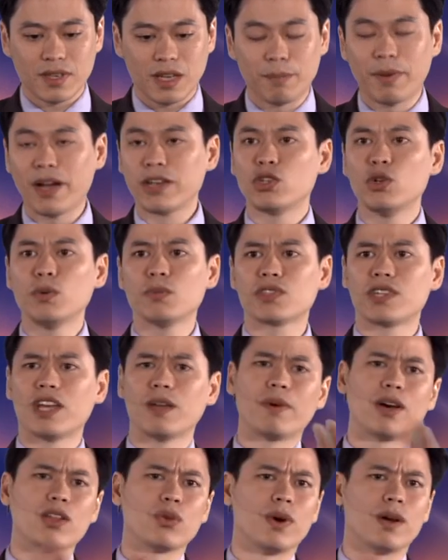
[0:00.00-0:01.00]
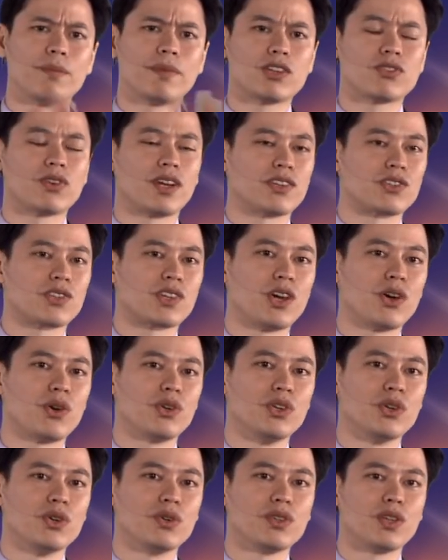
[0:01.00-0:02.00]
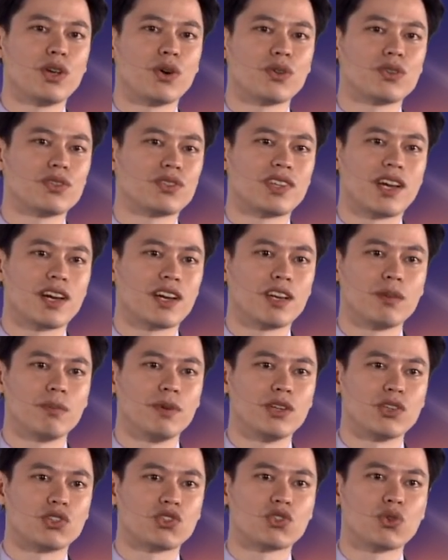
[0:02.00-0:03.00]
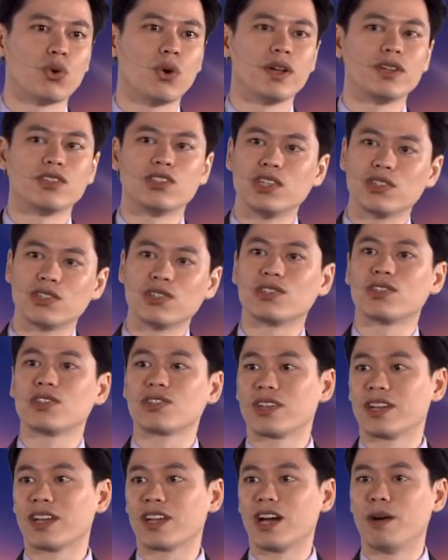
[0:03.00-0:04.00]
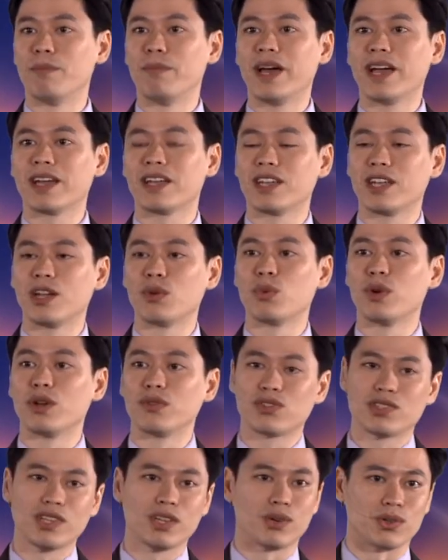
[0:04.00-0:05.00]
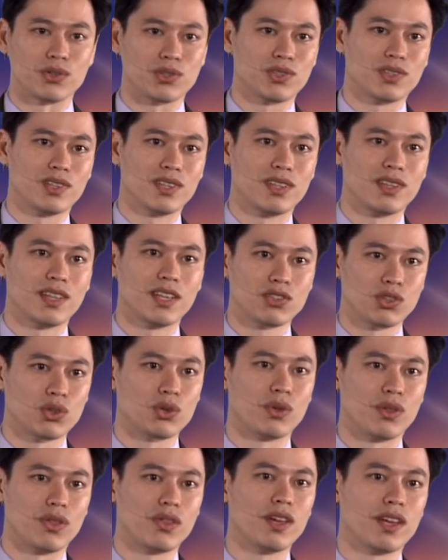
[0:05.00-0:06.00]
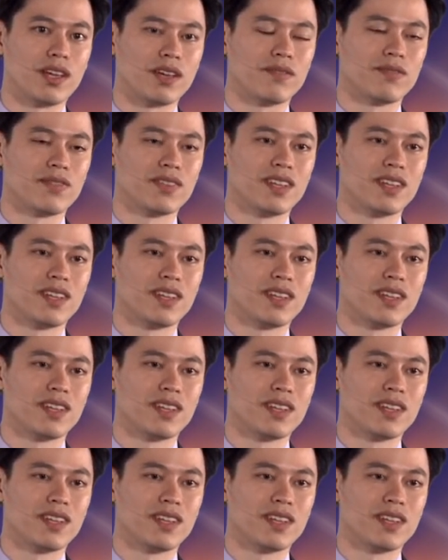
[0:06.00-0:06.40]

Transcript: And by doomsday, by the way, I'm not trying to scare you. The earth is not going to be destroyed. Jesus is just going to come back and get rid of sinners. That's a good thing.